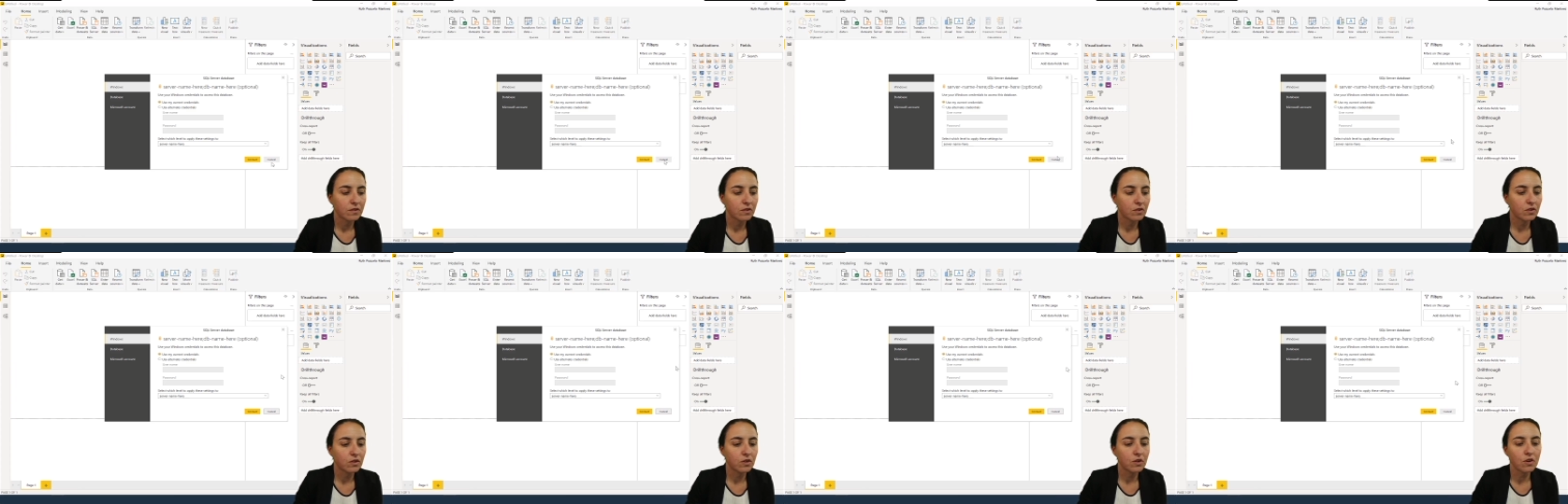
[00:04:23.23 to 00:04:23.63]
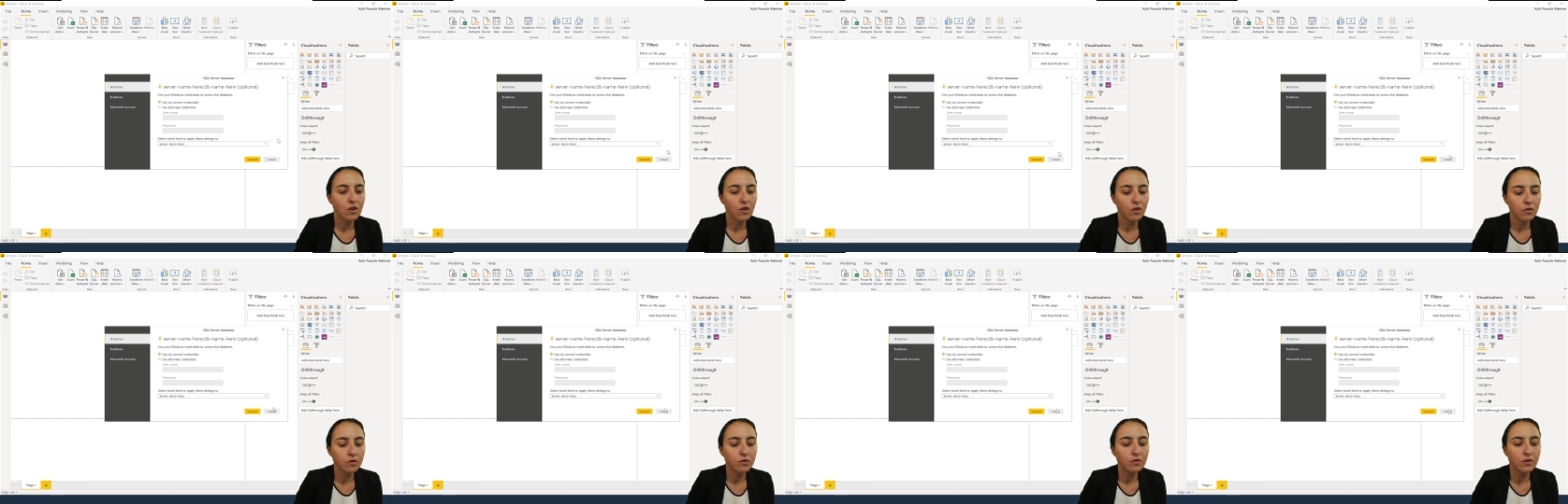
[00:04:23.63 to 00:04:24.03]
You
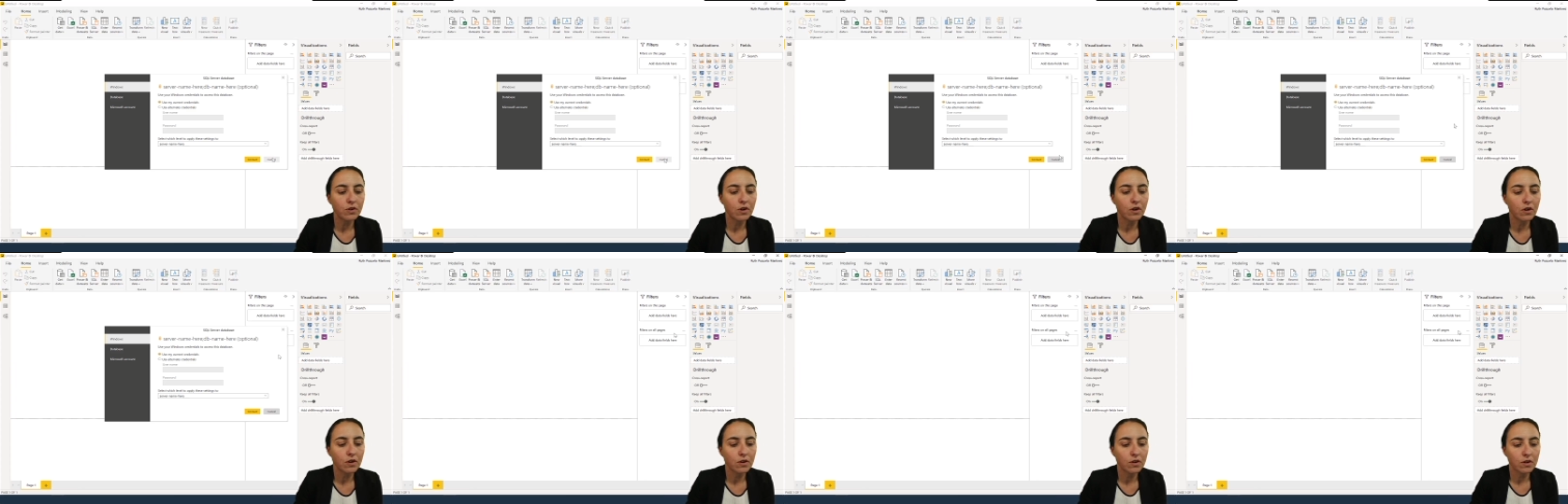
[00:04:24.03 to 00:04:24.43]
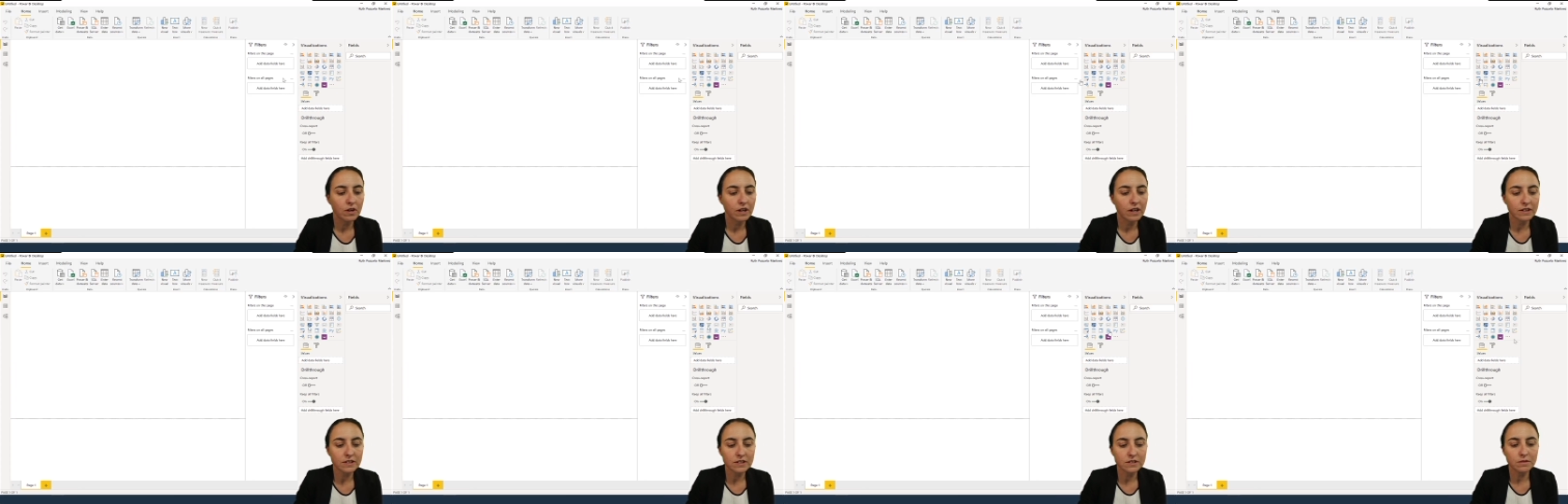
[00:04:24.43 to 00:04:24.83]
know, for
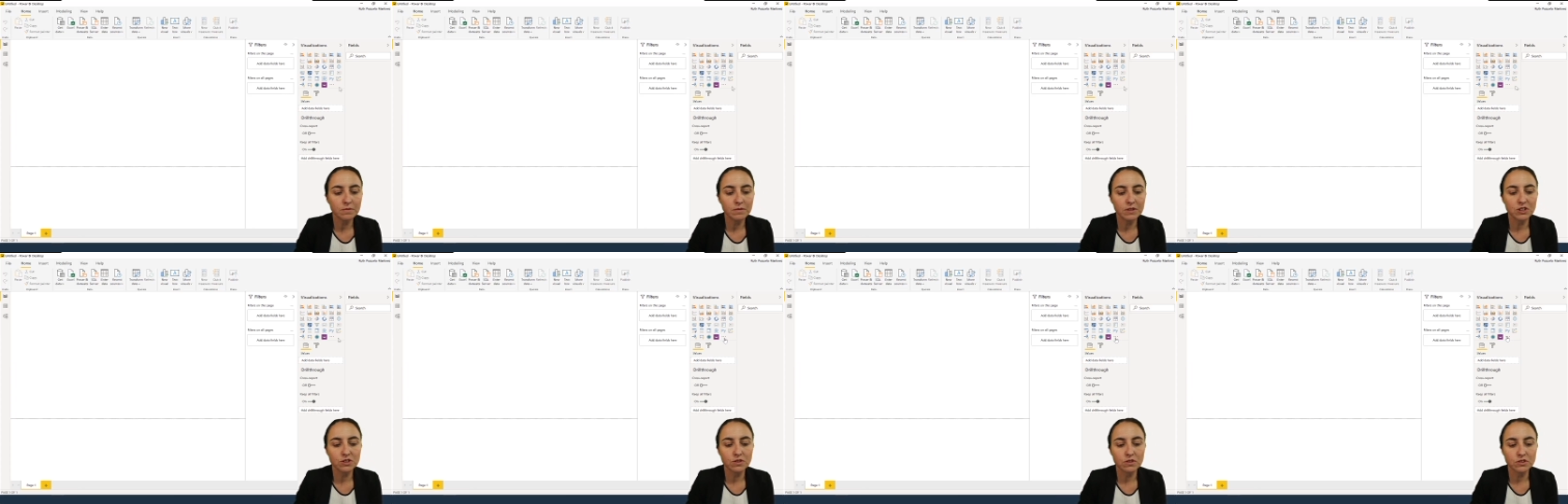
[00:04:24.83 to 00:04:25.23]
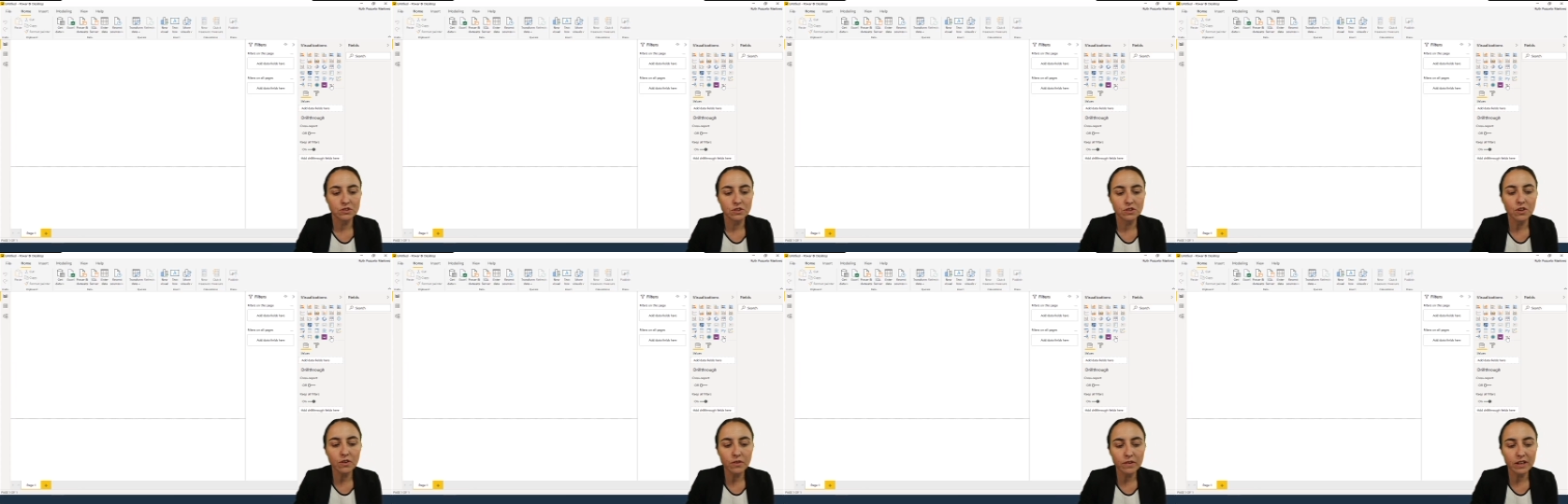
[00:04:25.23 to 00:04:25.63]
custom visuals,
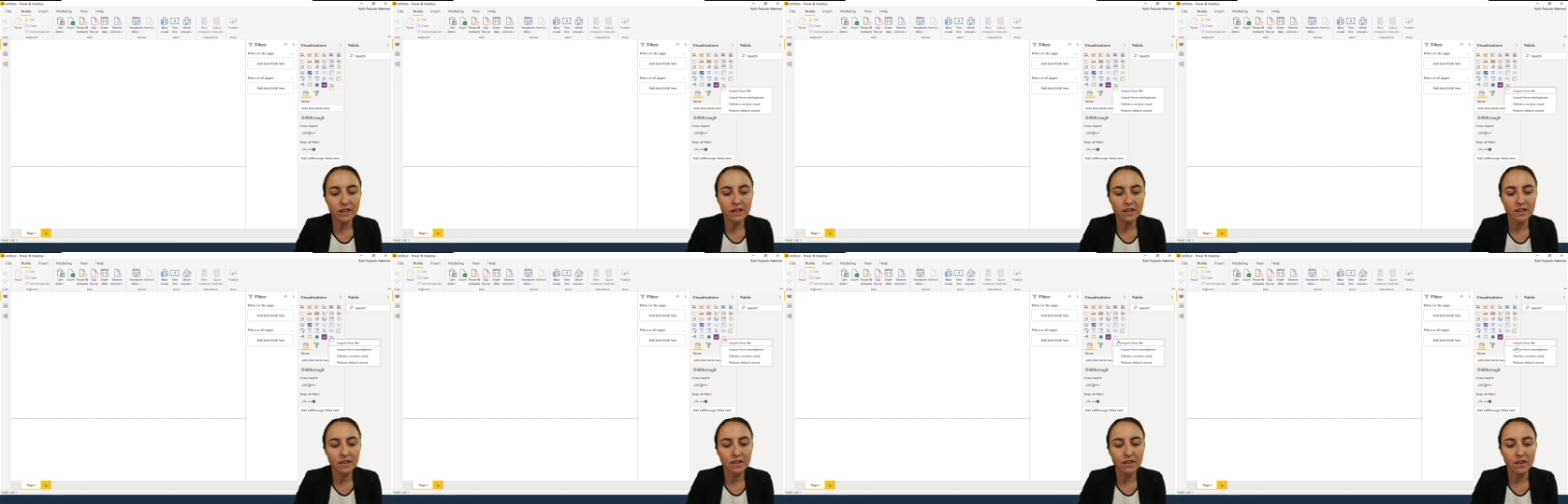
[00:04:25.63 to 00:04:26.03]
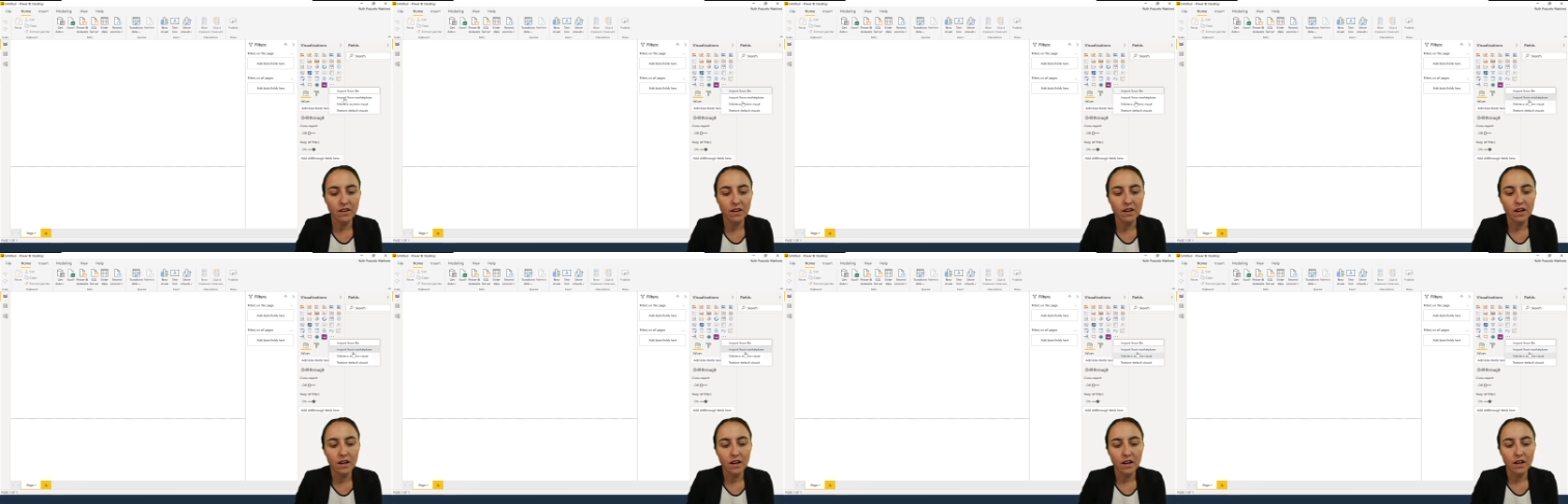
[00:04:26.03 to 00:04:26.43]
you go in
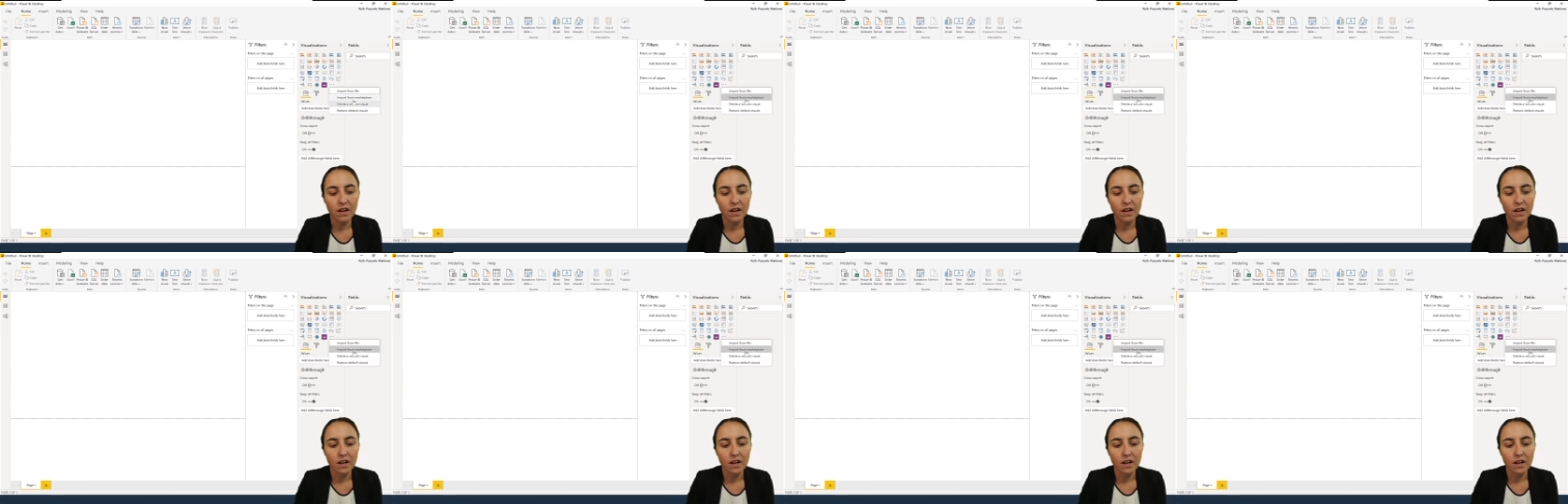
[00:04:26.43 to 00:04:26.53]
here,